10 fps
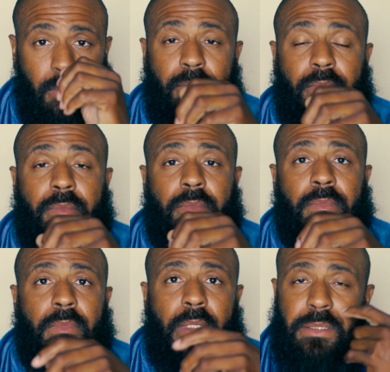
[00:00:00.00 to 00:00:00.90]

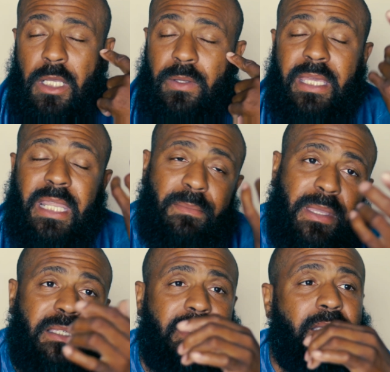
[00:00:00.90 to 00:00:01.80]
I was like, okay, that
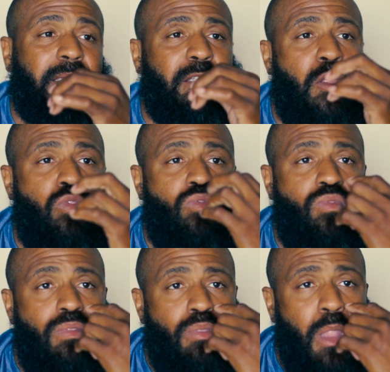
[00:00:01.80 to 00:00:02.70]
makes sense.
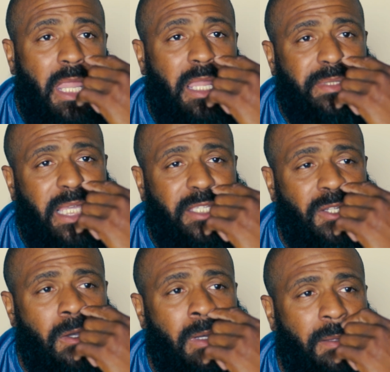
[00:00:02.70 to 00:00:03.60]
And I was like, you
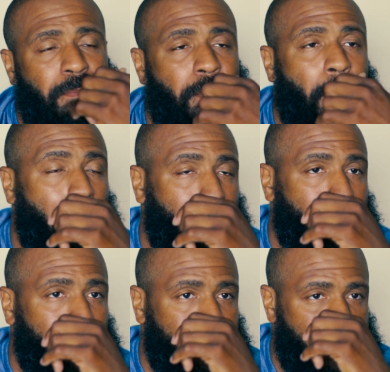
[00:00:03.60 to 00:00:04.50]
know what?
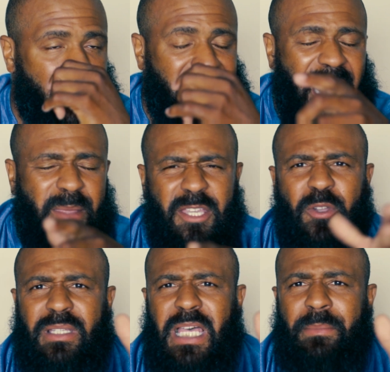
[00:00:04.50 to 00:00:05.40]
That'd be a
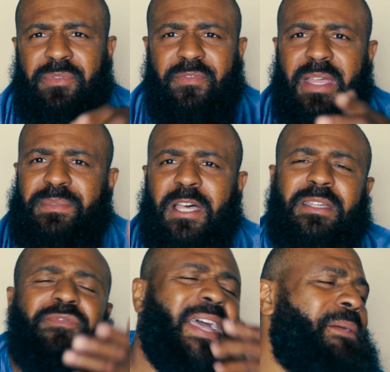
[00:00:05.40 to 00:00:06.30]
great topic for Fam Talk.
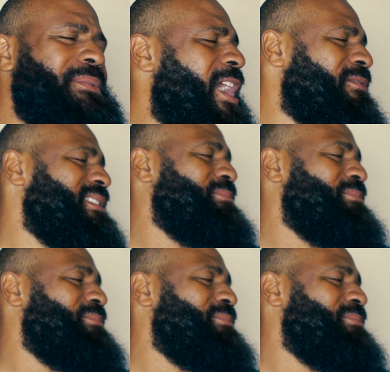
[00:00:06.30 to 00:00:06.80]
Because Fam Talk is